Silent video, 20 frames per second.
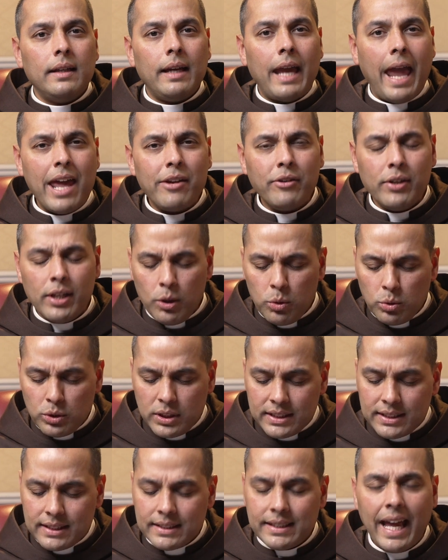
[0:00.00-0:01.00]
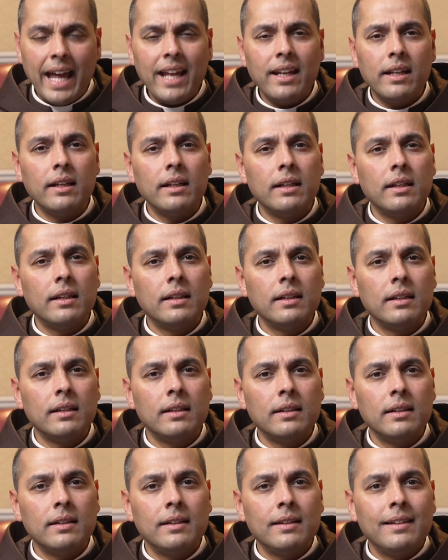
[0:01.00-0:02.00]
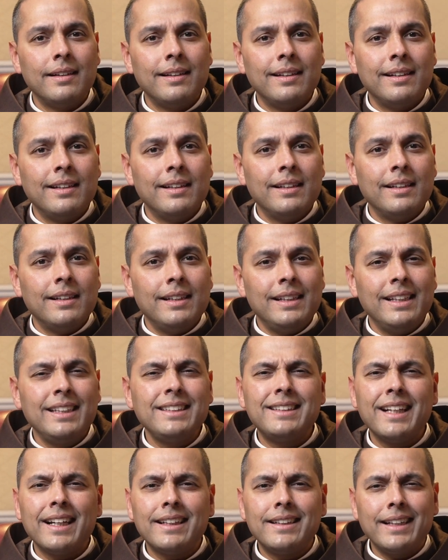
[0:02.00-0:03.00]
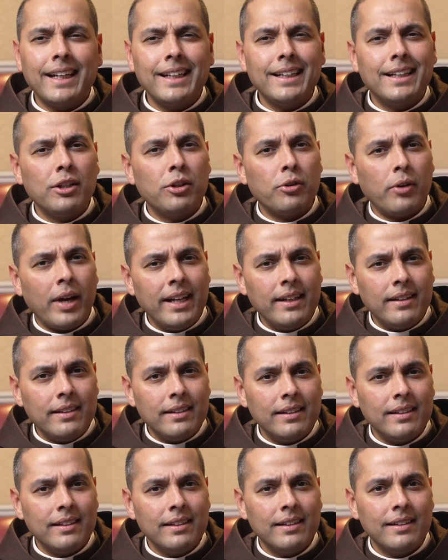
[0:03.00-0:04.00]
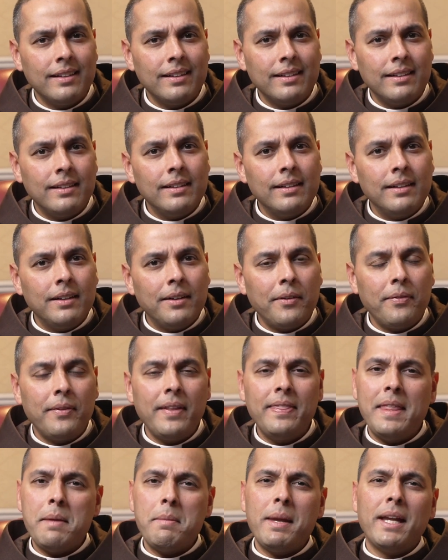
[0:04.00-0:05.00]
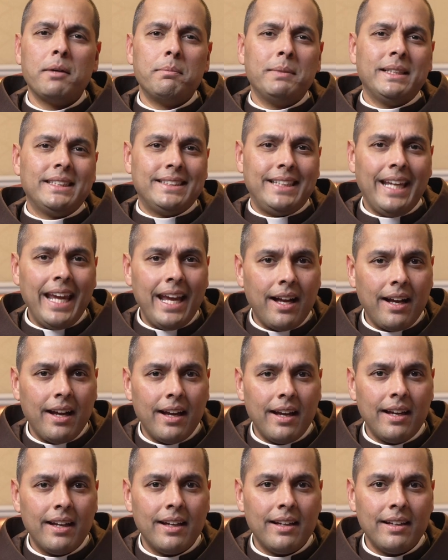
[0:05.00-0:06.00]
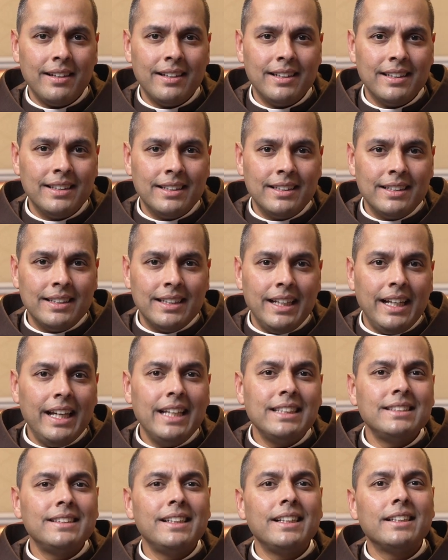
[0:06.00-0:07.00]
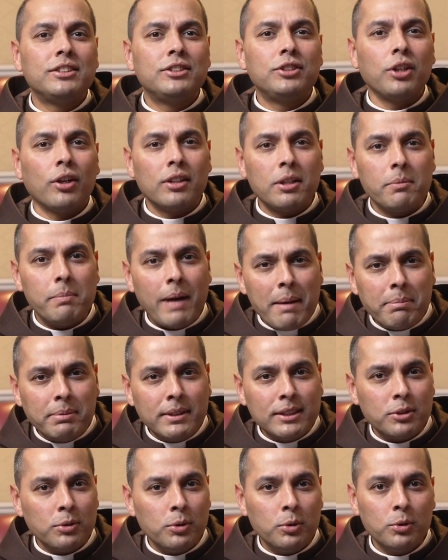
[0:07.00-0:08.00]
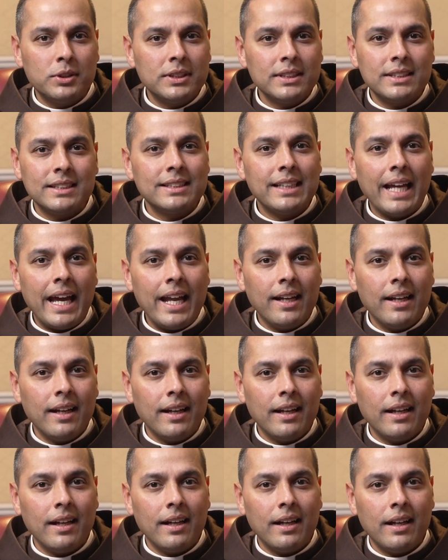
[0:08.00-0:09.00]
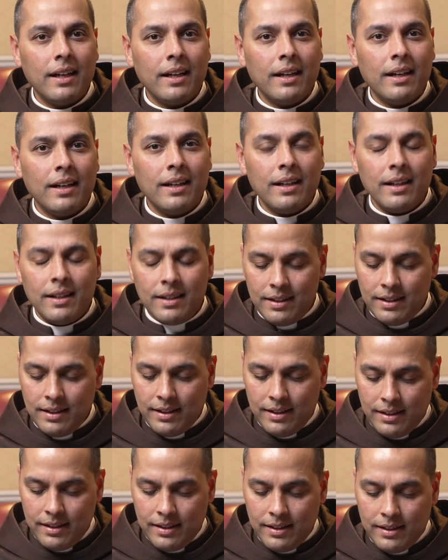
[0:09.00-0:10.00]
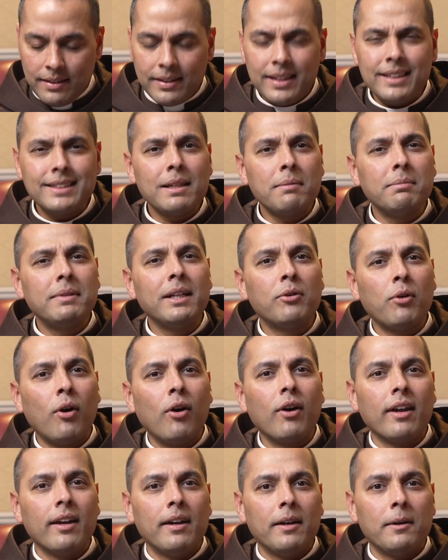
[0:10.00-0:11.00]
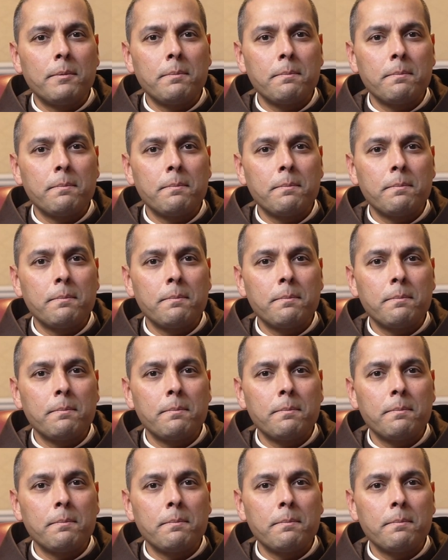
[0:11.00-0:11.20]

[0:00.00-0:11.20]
Herod loses his head. Is that title right? Didn't they make a mistake? Isn't it John the Baptist who loses his head? There's something wrong here.